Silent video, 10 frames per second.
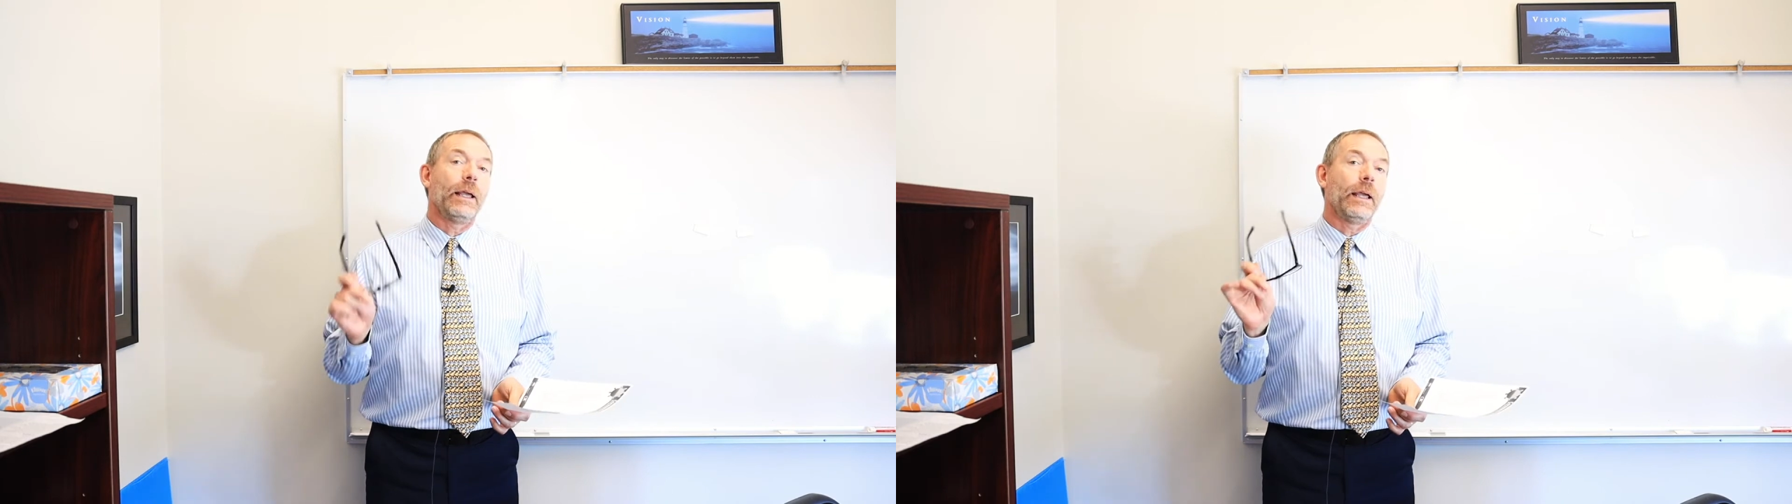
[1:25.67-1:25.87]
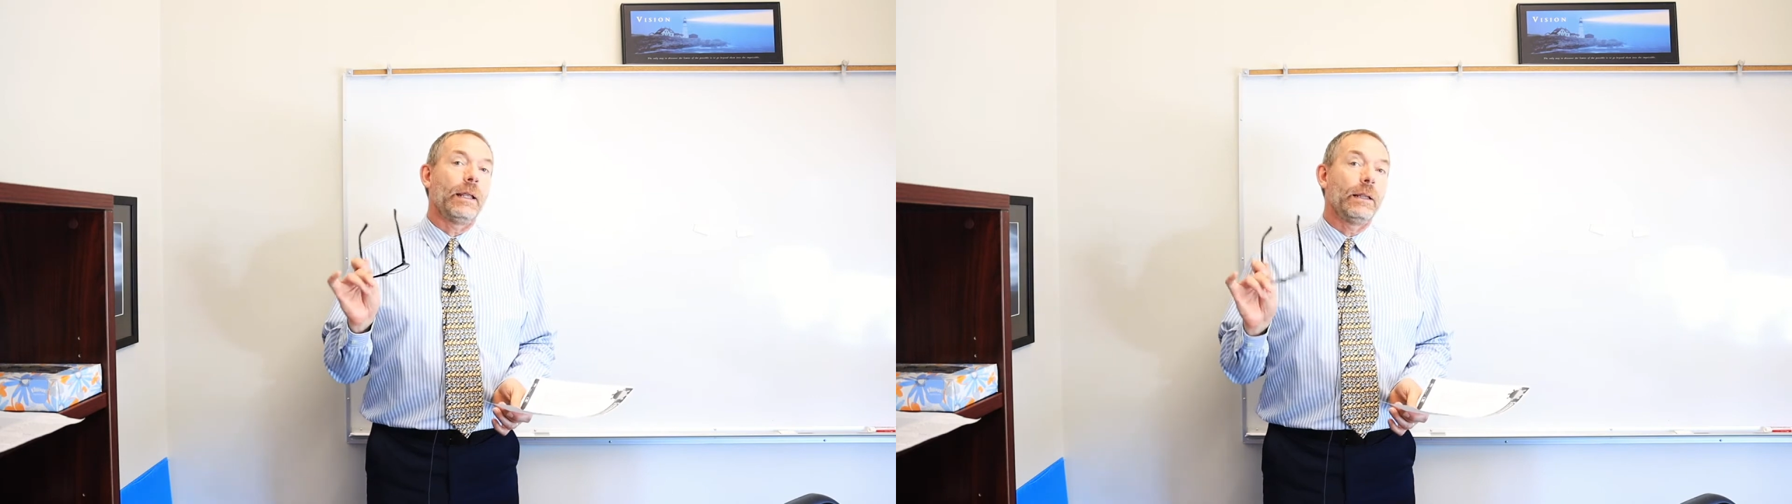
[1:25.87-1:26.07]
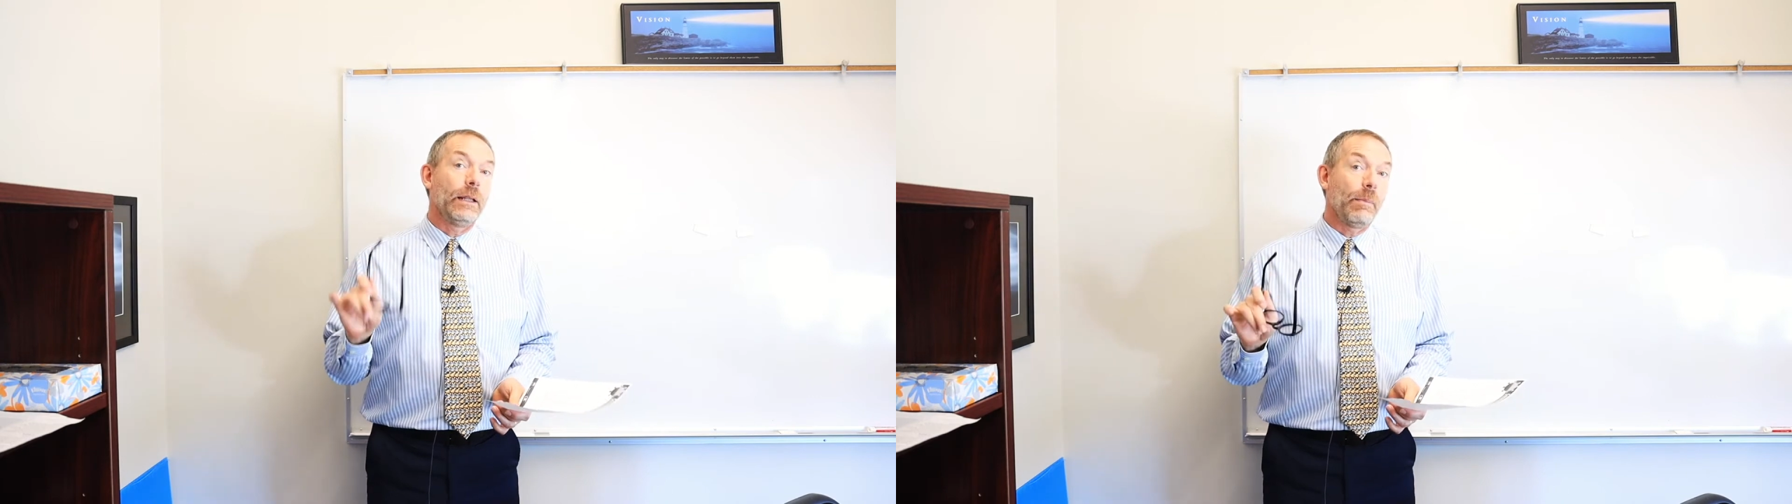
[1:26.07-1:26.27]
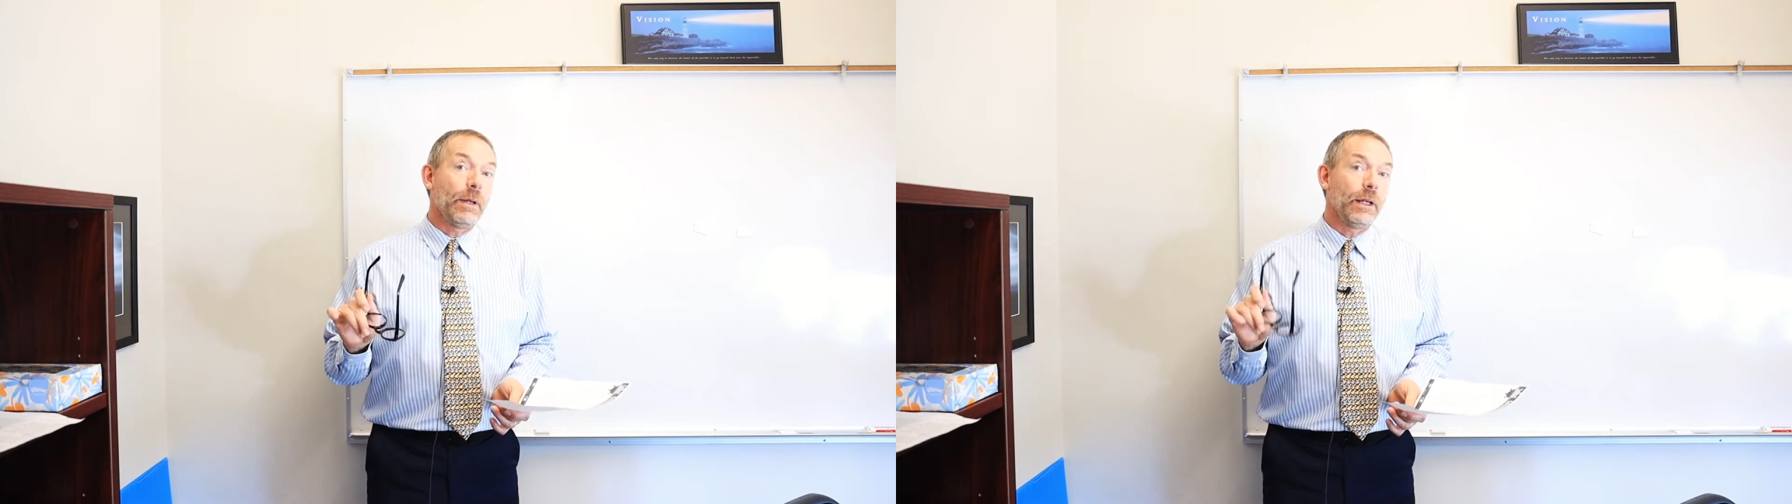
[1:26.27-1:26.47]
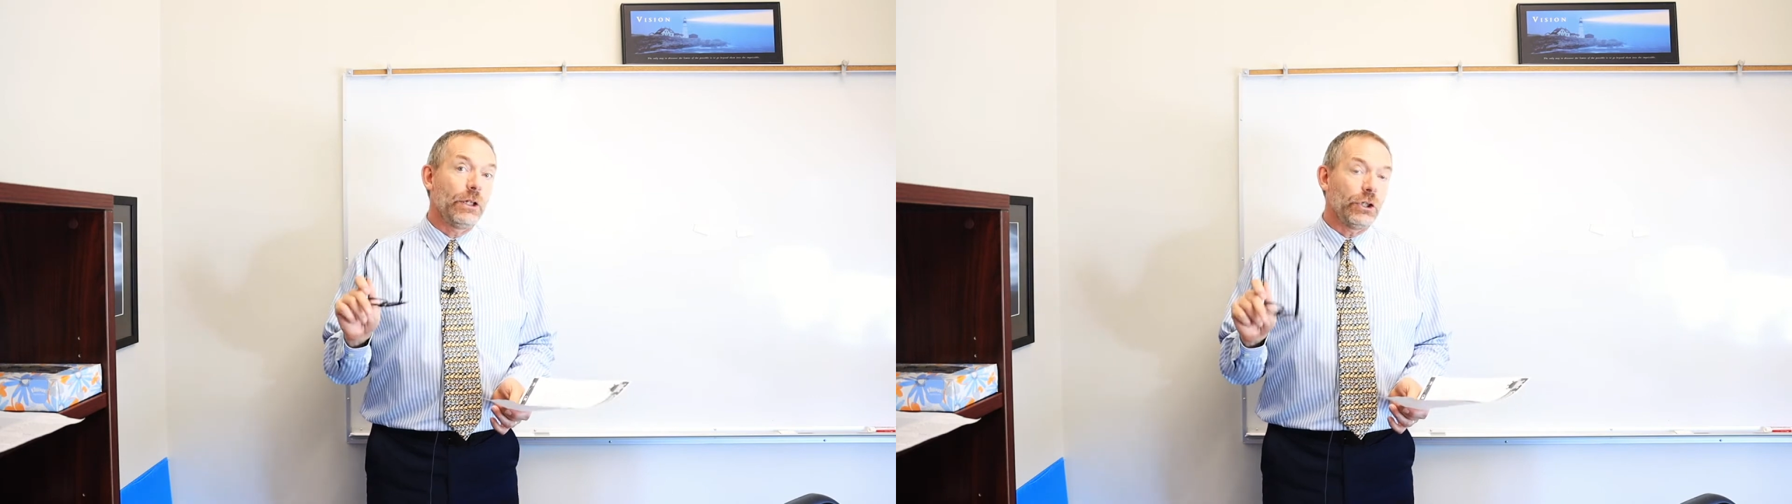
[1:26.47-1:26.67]
in
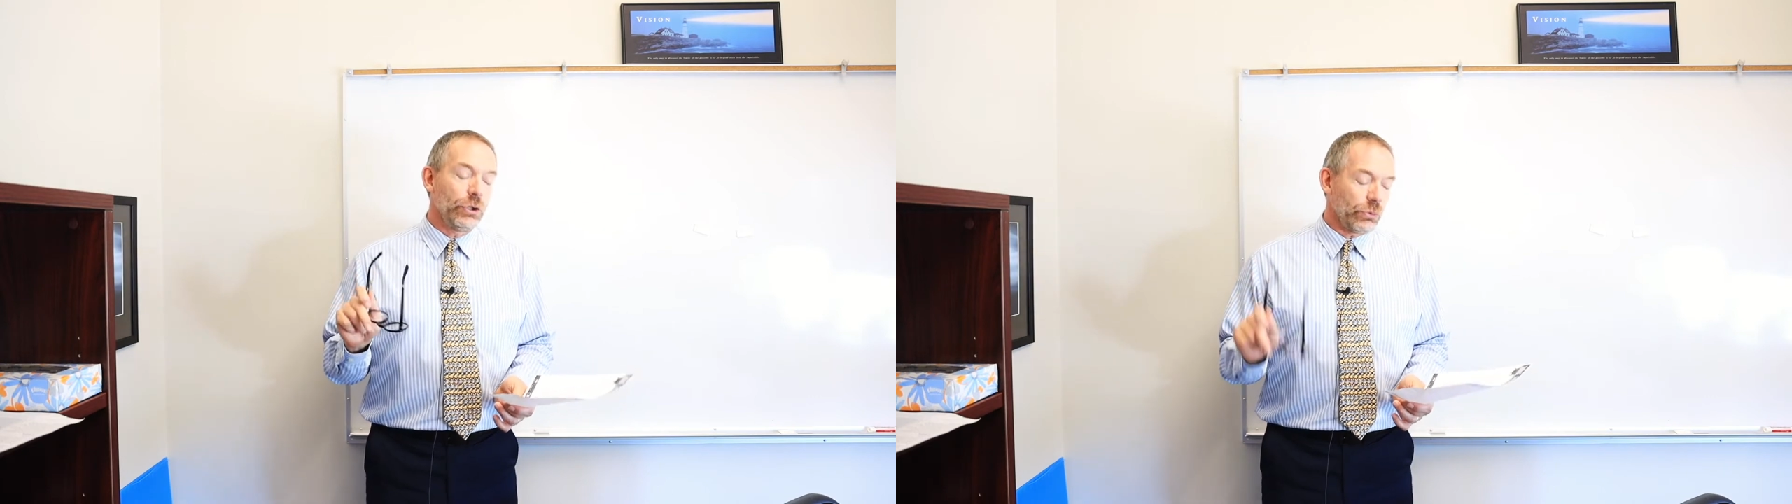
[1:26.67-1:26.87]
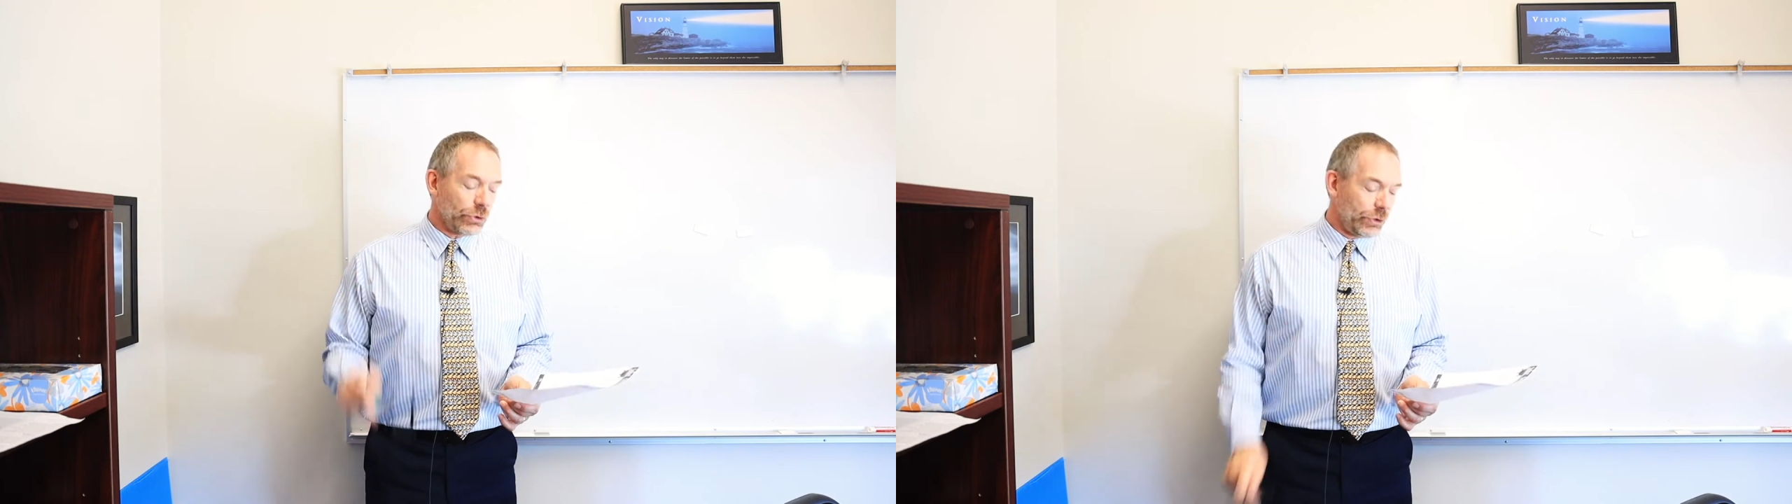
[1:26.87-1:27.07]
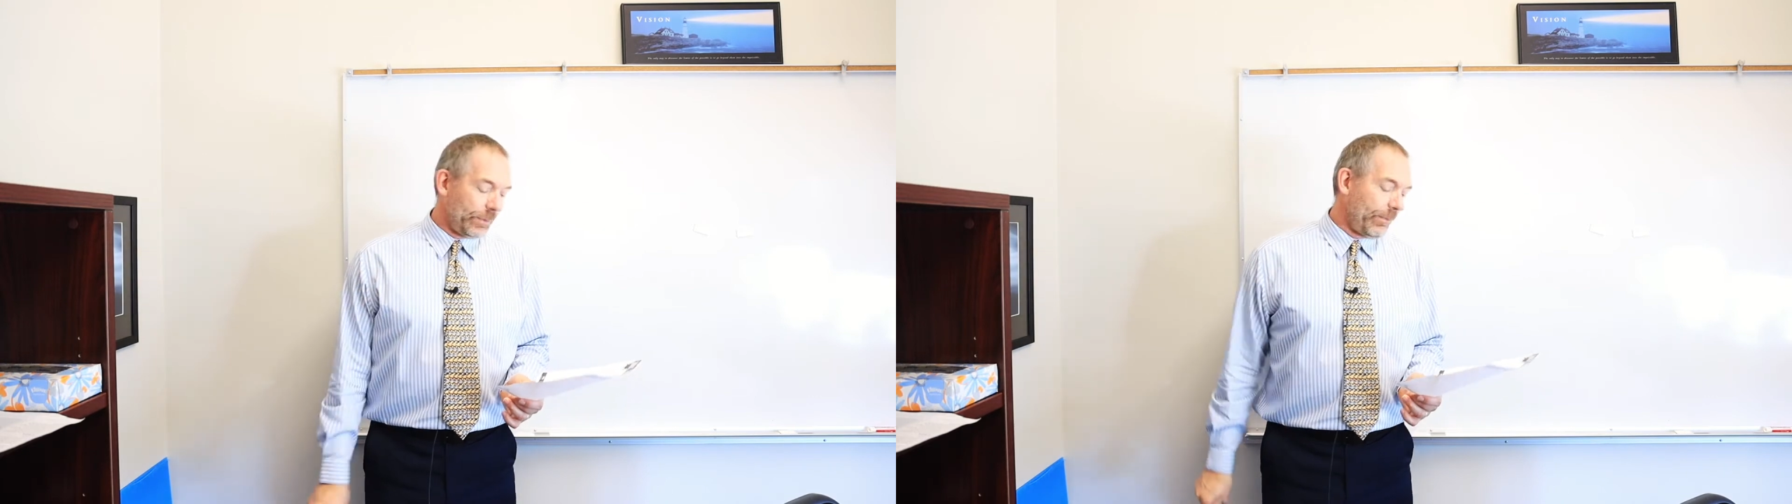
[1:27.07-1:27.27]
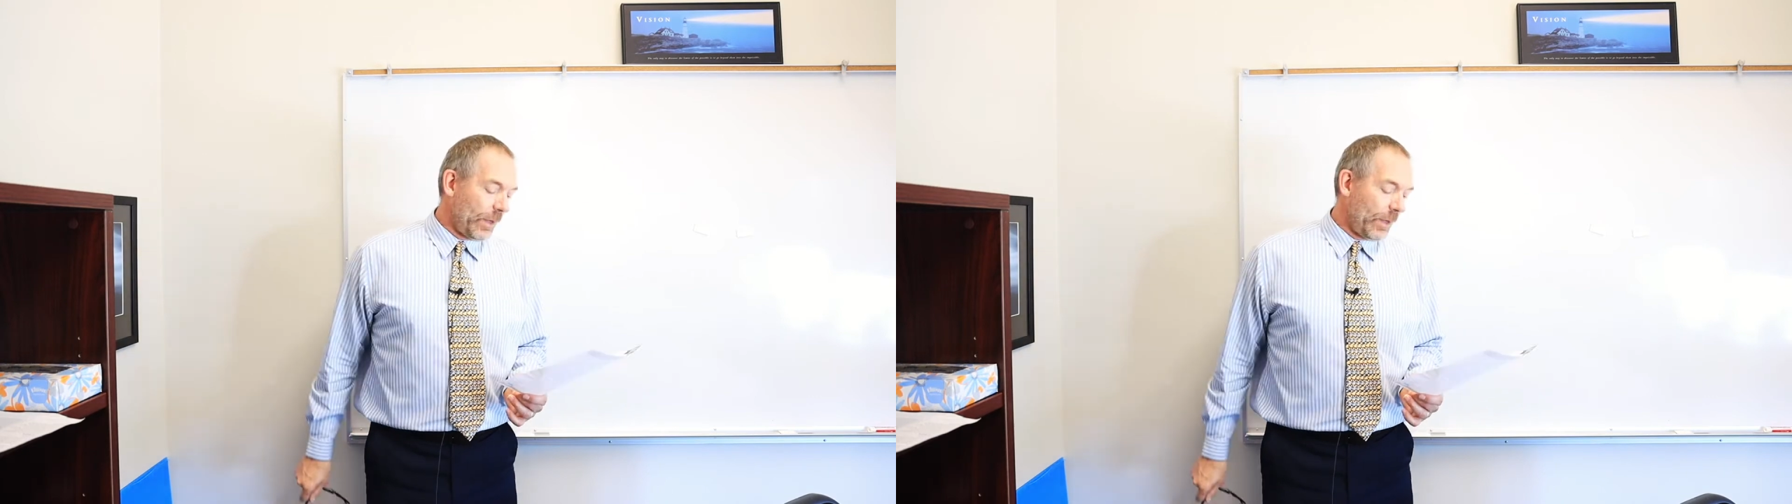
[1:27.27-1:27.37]
limited use.